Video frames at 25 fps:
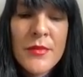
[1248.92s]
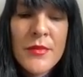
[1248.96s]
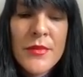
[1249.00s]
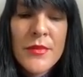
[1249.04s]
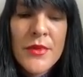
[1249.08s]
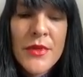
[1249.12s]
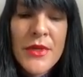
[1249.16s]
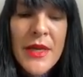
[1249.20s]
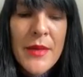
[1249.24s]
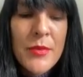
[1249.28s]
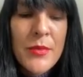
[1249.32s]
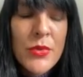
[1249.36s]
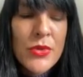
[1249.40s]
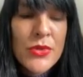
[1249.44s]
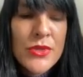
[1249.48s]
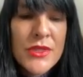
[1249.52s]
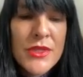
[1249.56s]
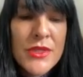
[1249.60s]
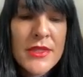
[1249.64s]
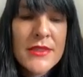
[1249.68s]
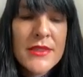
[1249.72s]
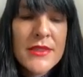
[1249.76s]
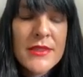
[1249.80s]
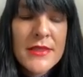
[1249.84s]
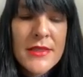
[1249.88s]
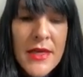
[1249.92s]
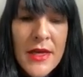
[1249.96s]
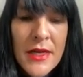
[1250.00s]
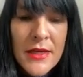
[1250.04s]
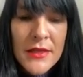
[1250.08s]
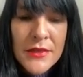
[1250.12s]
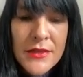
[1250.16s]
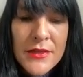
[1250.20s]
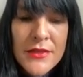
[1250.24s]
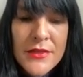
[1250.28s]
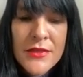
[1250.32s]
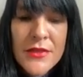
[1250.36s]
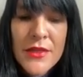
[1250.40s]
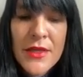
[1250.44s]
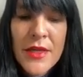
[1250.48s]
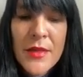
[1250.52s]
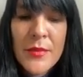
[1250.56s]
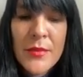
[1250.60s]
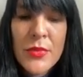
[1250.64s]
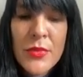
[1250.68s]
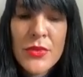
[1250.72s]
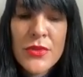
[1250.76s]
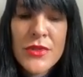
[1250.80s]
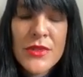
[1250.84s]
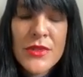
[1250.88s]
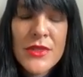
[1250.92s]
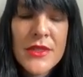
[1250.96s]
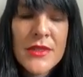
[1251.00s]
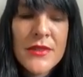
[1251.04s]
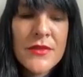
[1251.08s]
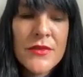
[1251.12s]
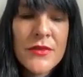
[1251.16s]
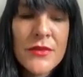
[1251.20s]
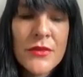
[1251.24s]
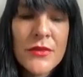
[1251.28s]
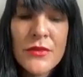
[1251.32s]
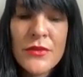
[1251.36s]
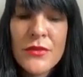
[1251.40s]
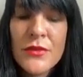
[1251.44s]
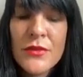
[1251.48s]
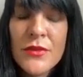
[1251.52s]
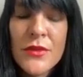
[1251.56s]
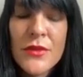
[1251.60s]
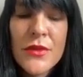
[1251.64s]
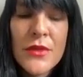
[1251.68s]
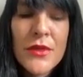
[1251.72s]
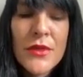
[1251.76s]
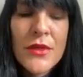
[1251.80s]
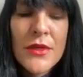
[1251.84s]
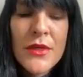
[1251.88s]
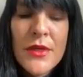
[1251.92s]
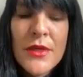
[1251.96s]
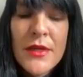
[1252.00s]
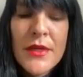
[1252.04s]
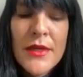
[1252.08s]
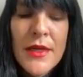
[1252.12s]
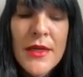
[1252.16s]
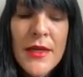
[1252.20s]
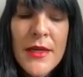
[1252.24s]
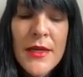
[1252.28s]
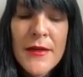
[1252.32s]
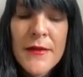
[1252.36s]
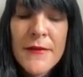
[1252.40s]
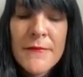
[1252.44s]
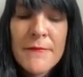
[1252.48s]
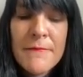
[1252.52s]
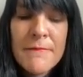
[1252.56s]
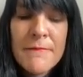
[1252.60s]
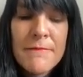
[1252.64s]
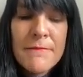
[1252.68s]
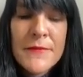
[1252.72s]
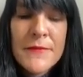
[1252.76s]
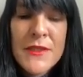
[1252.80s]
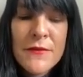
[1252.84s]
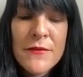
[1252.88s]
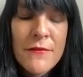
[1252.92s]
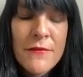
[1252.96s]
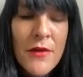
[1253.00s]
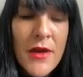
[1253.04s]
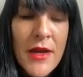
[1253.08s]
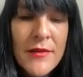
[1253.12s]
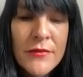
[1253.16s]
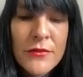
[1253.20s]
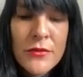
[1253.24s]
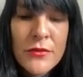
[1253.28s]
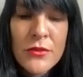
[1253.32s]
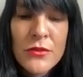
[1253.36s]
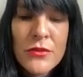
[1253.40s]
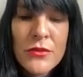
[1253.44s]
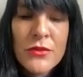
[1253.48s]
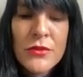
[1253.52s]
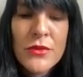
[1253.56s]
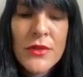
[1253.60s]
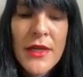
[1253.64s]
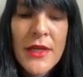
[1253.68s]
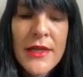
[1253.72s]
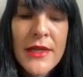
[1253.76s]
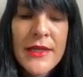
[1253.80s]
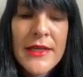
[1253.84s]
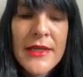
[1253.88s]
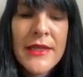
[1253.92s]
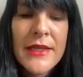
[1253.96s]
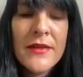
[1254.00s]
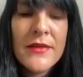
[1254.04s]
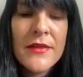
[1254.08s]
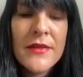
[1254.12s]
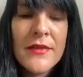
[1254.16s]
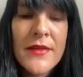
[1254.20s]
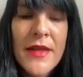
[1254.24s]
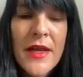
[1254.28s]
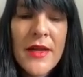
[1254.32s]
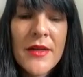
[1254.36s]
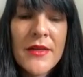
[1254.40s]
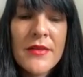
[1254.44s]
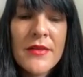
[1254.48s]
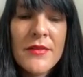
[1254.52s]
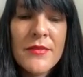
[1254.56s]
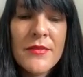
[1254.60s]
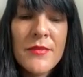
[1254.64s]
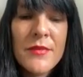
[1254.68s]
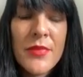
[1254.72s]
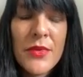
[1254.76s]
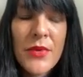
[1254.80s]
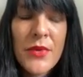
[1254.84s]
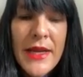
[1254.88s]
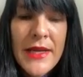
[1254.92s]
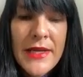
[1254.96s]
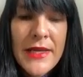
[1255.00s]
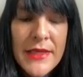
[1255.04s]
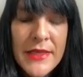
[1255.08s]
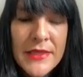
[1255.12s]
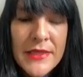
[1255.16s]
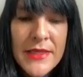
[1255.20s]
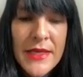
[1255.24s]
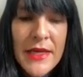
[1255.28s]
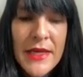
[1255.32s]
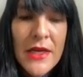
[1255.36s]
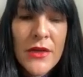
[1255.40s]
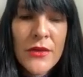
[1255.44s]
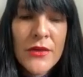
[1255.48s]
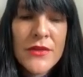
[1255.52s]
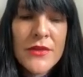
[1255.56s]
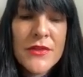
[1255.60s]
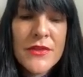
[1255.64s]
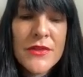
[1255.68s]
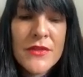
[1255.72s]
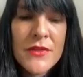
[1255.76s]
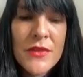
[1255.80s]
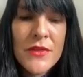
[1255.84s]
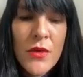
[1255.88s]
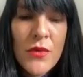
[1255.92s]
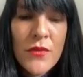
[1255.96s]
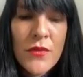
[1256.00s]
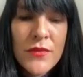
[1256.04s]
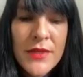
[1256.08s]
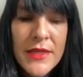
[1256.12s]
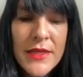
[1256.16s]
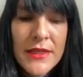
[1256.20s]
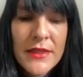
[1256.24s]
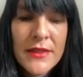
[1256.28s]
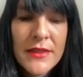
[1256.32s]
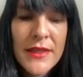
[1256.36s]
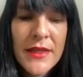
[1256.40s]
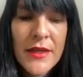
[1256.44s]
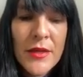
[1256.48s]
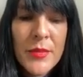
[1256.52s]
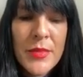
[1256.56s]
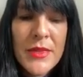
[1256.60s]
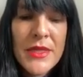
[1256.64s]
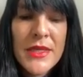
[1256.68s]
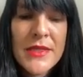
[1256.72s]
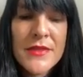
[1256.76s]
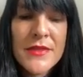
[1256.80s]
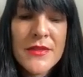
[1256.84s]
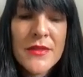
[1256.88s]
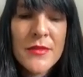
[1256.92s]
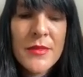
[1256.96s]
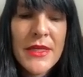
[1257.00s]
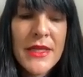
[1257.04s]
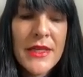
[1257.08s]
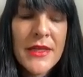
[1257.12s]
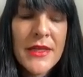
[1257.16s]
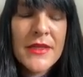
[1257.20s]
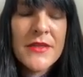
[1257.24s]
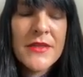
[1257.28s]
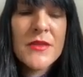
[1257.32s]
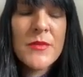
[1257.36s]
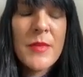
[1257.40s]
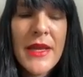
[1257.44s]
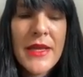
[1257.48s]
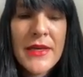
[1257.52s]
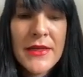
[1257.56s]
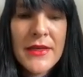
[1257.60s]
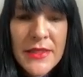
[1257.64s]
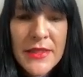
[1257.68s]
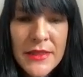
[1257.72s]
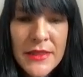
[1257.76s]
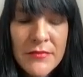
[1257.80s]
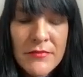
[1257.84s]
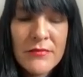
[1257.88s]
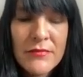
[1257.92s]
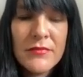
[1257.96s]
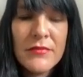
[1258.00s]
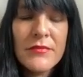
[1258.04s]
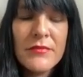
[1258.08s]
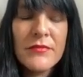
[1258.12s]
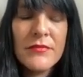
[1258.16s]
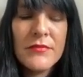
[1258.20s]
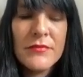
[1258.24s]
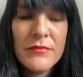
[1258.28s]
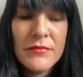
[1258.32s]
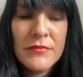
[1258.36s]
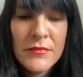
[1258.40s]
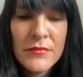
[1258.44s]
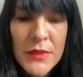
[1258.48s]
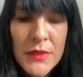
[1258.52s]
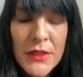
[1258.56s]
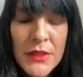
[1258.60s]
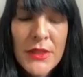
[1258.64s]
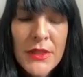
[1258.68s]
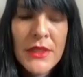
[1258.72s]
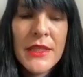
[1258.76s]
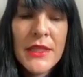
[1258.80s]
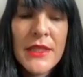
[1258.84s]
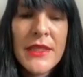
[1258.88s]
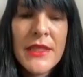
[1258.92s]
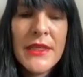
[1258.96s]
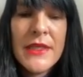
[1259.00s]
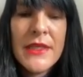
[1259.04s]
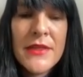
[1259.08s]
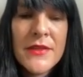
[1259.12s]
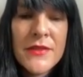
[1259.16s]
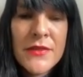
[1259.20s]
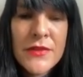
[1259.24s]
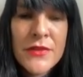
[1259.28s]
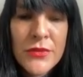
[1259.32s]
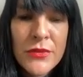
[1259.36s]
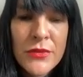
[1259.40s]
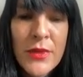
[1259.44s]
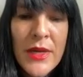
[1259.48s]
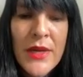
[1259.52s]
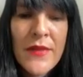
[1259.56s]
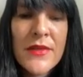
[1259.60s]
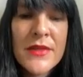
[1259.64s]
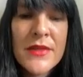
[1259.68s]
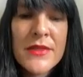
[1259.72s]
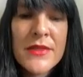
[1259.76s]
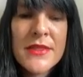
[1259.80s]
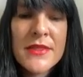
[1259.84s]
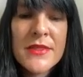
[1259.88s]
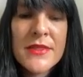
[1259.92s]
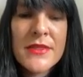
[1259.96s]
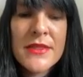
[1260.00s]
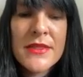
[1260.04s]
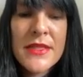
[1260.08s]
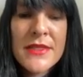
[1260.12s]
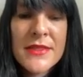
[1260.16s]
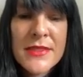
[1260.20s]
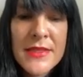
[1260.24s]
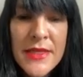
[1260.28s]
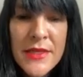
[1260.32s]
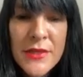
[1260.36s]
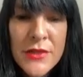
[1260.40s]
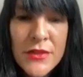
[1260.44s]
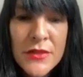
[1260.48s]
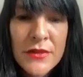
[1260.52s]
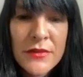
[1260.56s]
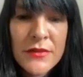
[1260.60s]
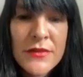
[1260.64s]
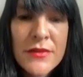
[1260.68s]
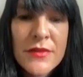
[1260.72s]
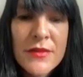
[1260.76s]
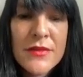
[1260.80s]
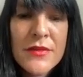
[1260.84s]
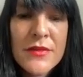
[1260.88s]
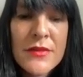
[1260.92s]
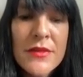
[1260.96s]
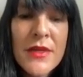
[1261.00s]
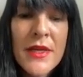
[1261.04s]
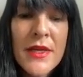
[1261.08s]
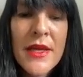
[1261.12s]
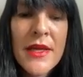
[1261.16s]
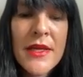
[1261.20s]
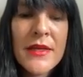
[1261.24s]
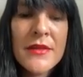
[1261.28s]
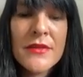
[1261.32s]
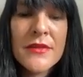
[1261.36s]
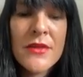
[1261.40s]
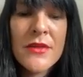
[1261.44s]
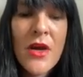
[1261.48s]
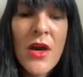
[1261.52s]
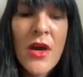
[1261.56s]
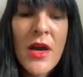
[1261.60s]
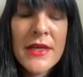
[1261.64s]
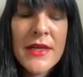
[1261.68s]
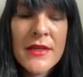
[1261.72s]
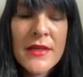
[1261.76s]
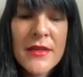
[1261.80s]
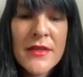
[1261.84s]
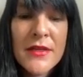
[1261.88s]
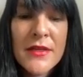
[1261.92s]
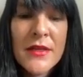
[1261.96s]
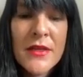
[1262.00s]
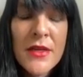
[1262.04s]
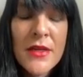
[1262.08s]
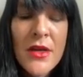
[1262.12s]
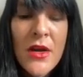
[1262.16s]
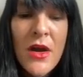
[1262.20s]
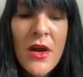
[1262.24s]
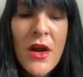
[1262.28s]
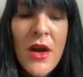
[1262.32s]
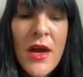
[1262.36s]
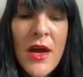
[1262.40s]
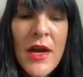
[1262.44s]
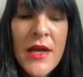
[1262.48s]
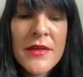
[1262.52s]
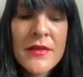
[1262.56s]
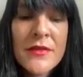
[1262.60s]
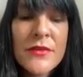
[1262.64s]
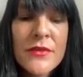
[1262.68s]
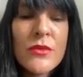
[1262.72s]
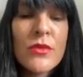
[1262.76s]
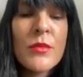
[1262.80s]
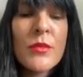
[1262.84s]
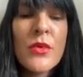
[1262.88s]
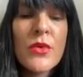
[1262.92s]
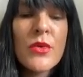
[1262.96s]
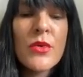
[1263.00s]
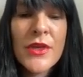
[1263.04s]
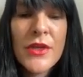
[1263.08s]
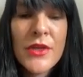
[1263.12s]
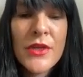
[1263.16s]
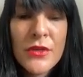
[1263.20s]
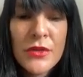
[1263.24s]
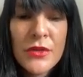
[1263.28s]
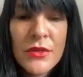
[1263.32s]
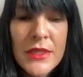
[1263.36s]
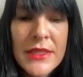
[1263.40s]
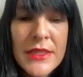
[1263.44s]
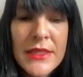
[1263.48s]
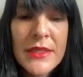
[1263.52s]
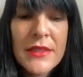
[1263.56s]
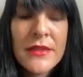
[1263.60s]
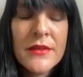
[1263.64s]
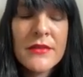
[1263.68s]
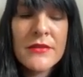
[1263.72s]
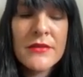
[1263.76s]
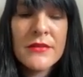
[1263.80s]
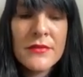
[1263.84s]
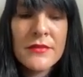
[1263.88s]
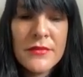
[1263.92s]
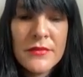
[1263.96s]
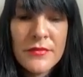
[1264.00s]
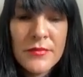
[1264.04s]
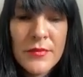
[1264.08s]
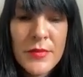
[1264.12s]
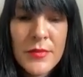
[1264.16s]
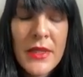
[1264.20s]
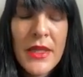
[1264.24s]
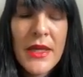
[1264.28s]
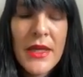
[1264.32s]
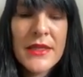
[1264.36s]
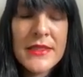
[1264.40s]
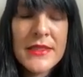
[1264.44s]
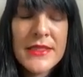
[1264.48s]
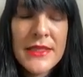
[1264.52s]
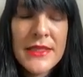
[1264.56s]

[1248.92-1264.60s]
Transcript: You get pushed into darkness, you get pushed into survival, and in that breaking down and dissolving, there appears to be an expanding into other sensations and heightened or more acutely plugged